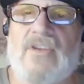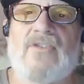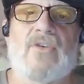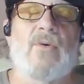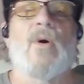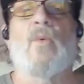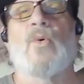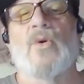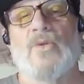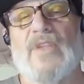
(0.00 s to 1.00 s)
to a
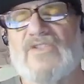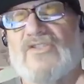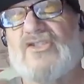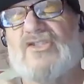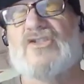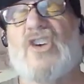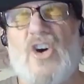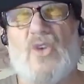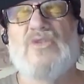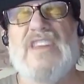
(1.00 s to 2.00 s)
world that
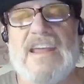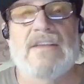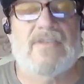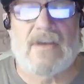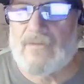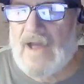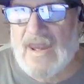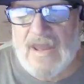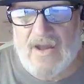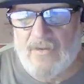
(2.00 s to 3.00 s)
so needs it
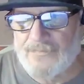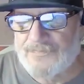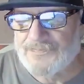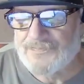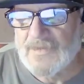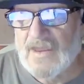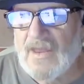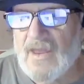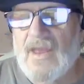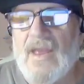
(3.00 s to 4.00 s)
right now.
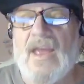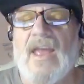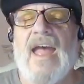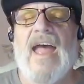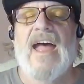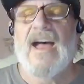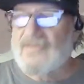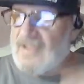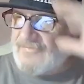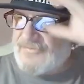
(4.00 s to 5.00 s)

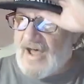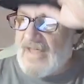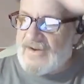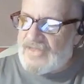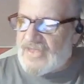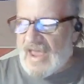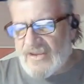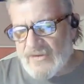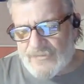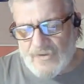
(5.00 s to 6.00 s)
Heavenly Father,
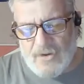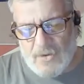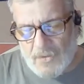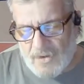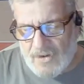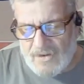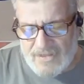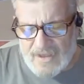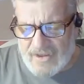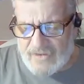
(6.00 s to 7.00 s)
thank you for your word.
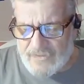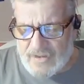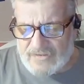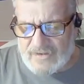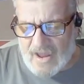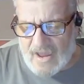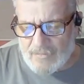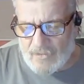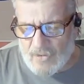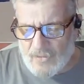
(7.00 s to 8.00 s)
Thank you for this
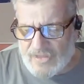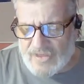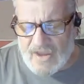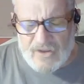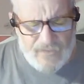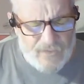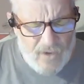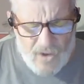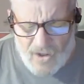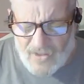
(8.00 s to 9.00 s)
time, Lord. We thank you for
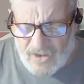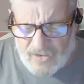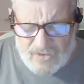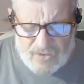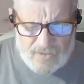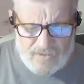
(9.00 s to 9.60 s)
all that you do.